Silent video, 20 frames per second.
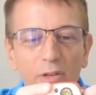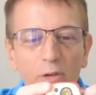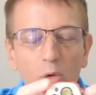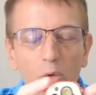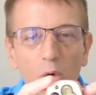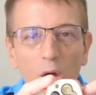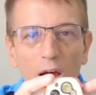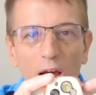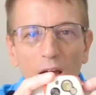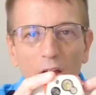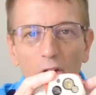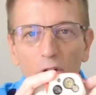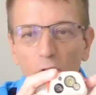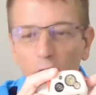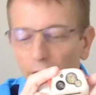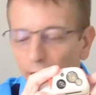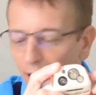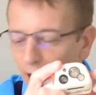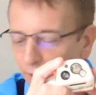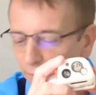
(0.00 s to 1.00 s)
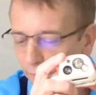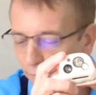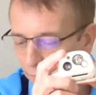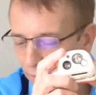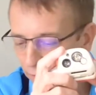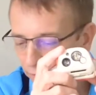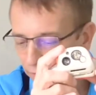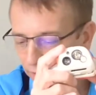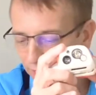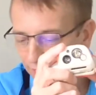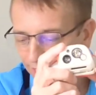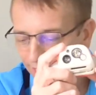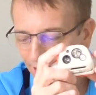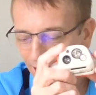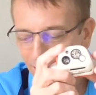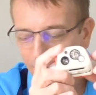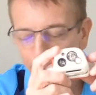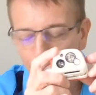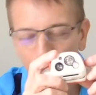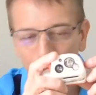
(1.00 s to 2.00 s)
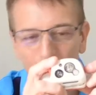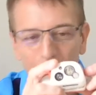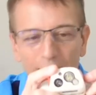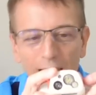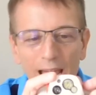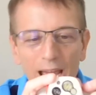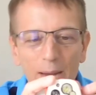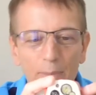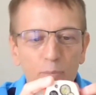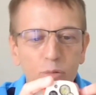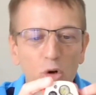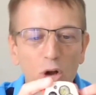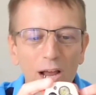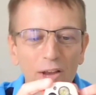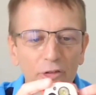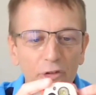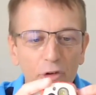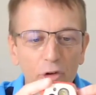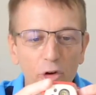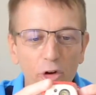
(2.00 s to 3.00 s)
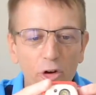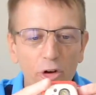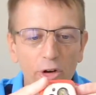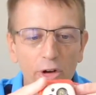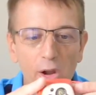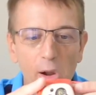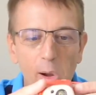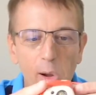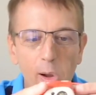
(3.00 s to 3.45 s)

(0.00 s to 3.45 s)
to 150 kPa pressure,